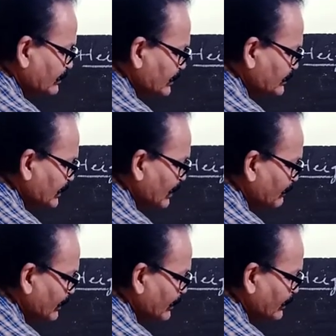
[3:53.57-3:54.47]
This
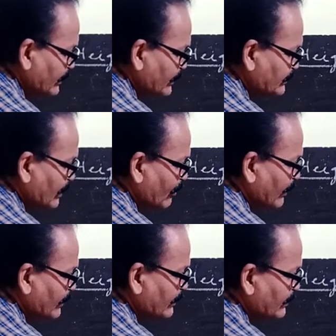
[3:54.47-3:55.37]
level is the
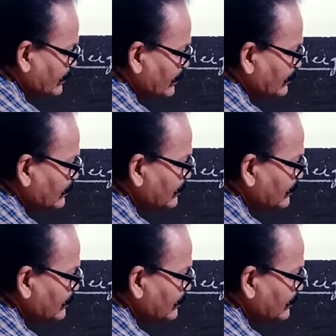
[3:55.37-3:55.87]
horizontal.